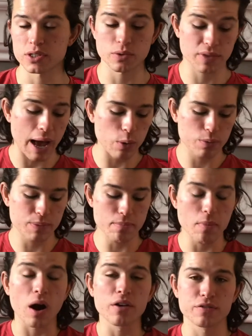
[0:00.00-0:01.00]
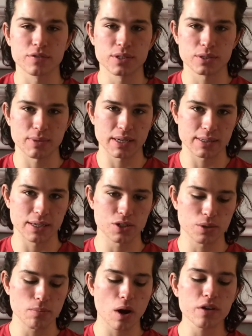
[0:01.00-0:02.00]
So that would be mindfulness
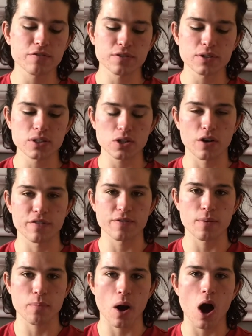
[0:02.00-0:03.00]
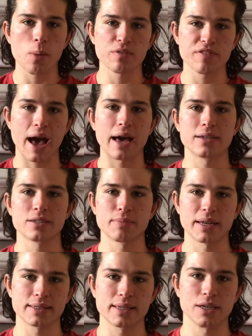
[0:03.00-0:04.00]
meditation. Mindfulness of palm of hand
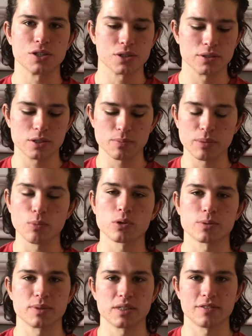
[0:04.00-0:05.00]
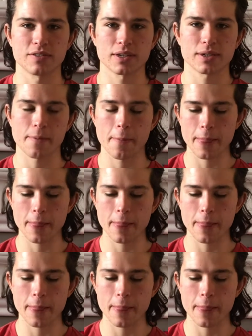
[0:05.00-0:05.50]
meditation, to be more specific.